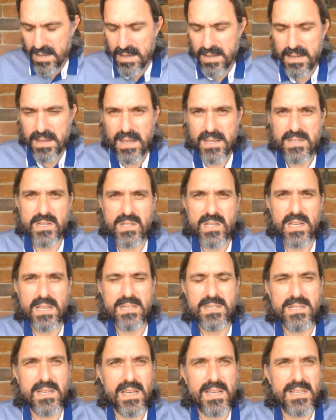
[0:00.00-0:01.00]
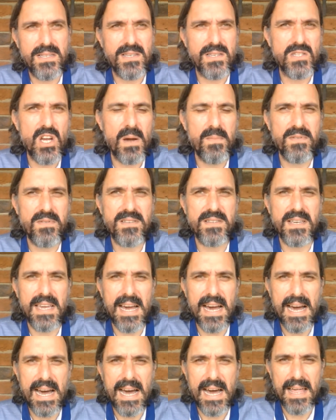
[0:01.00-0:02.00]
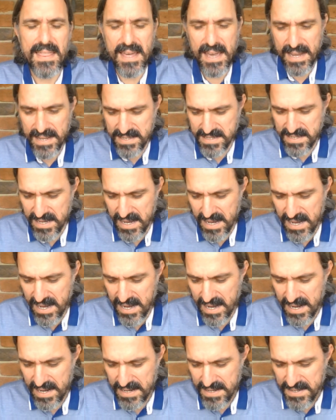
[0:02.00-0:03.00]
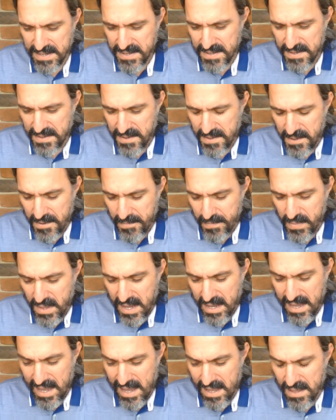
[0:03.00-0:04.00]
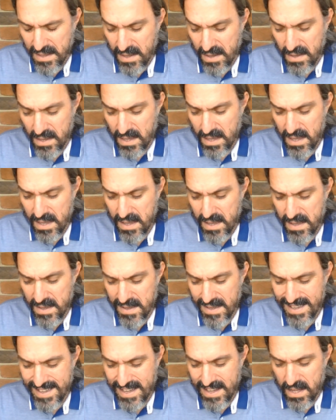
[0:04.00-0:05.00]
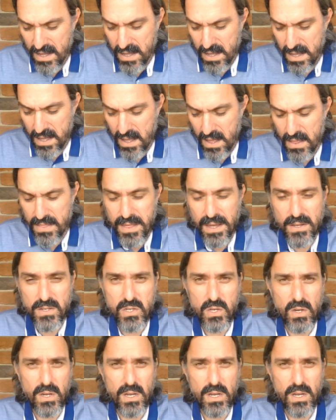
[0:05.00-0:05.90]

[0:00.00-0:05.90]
It's a type of cigar that again I think too you